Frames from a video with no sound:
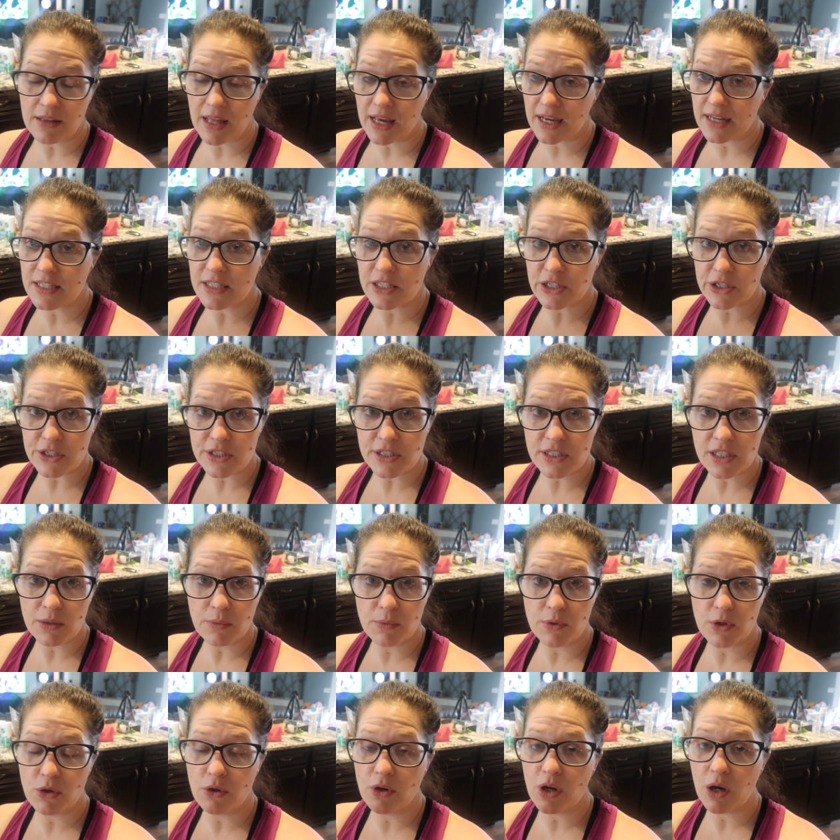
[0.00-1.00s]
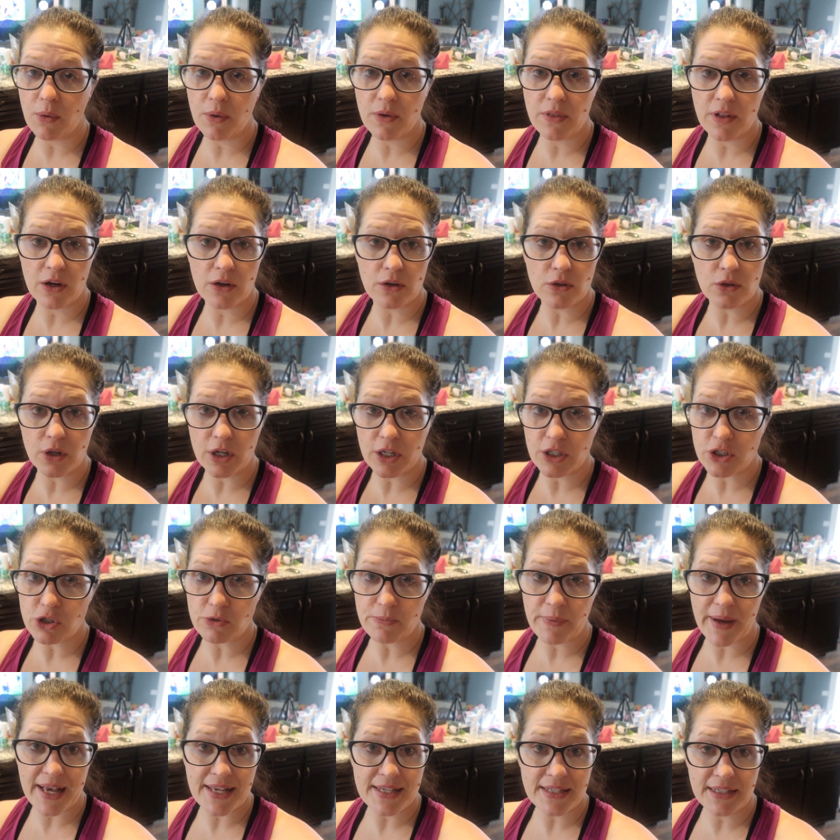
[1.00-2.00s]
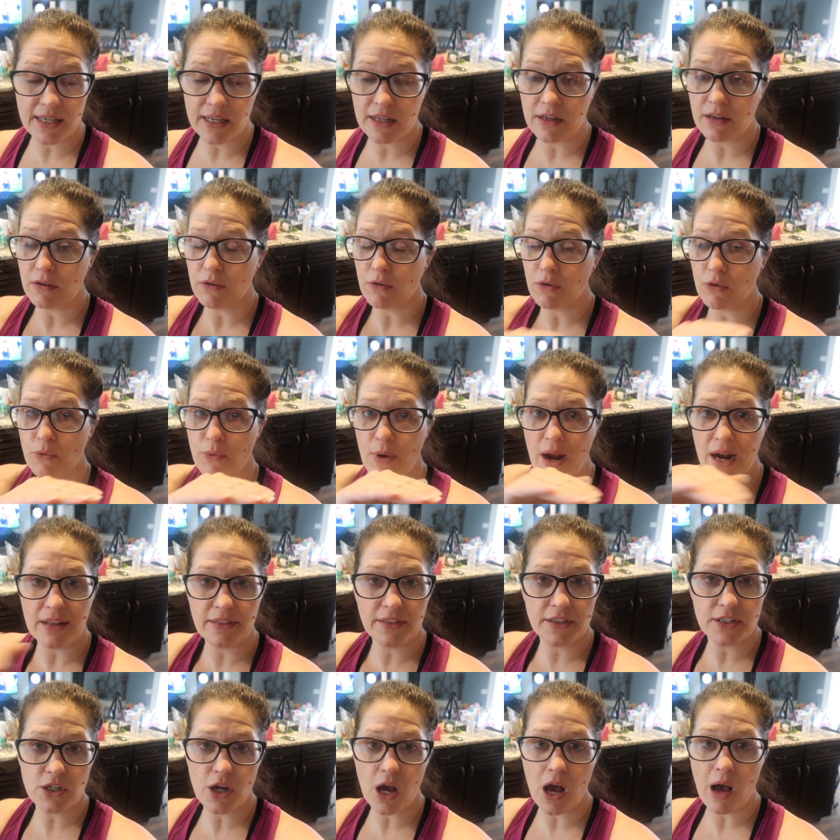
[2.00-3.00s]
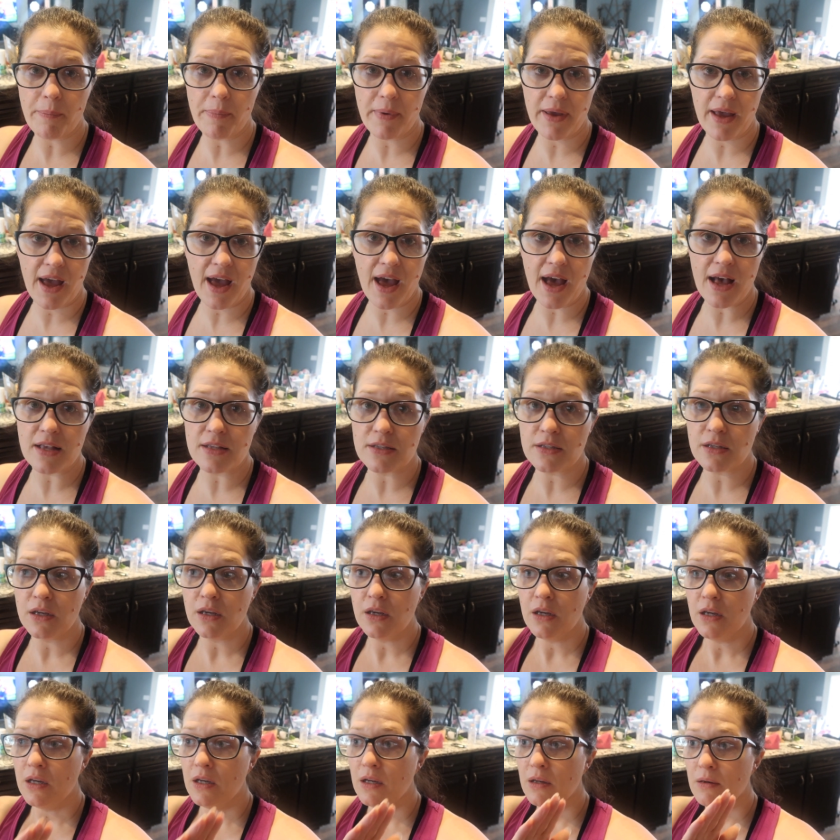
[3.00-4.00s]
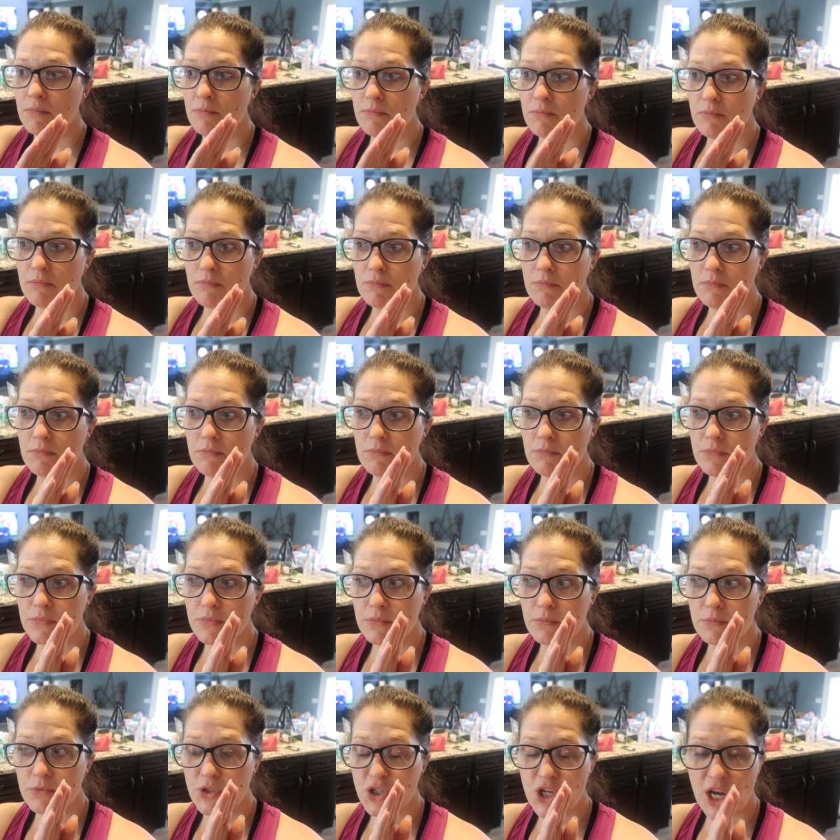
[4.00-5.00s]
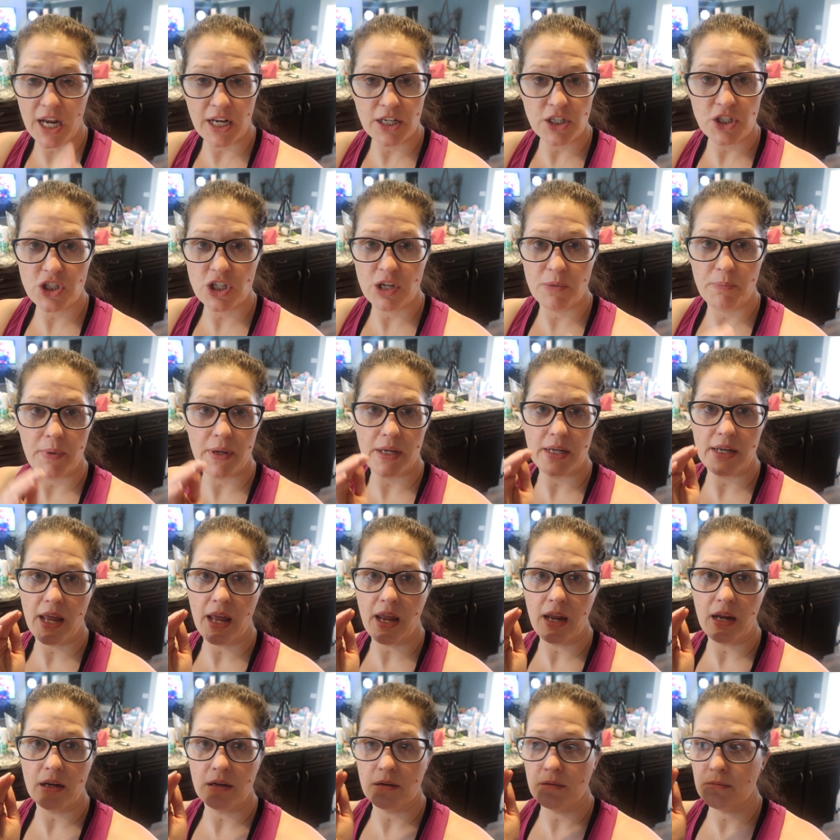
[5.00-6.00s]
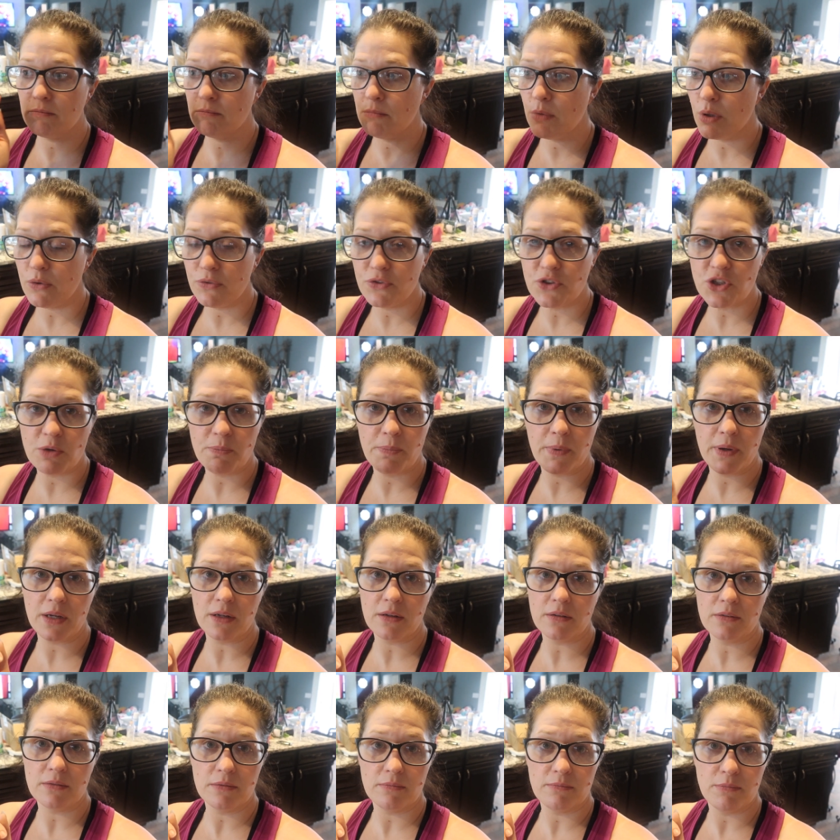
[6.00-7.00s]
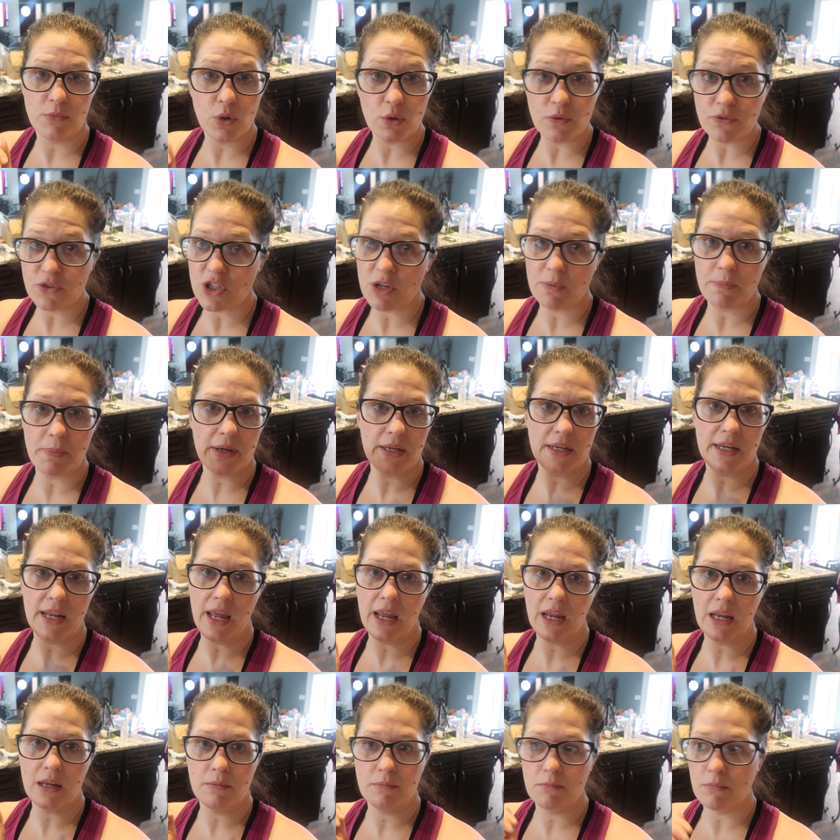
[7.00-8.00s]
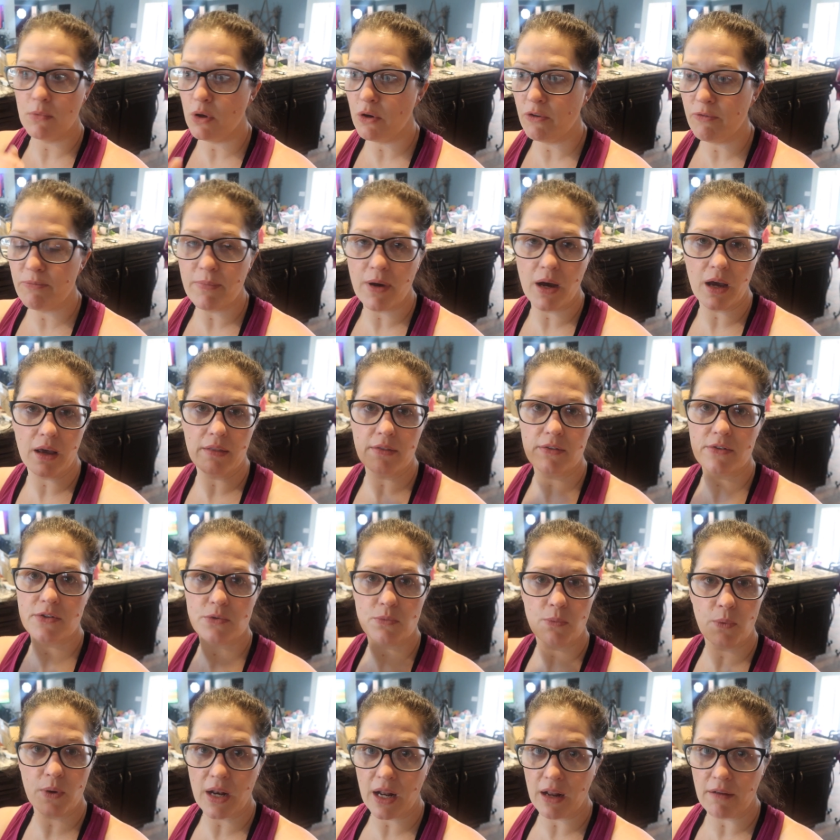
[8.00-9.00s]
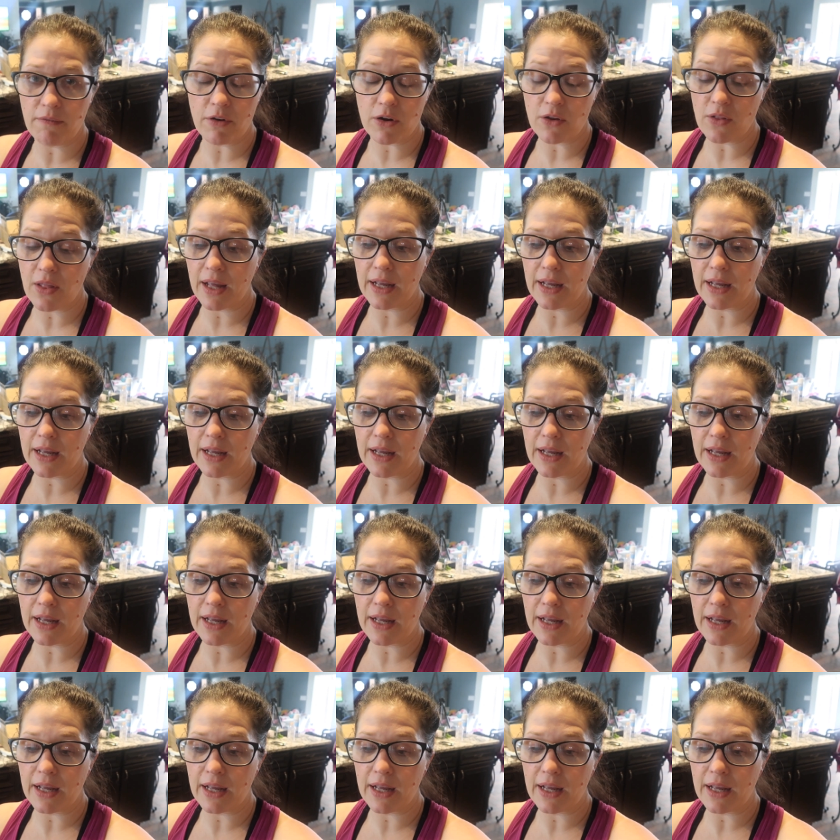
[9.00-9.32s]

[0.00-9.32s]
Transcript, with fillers: Like seriously, when you go in there and look at your basket, right at the top it has change shipping date, move shipping, move shipping date, move months, whatever.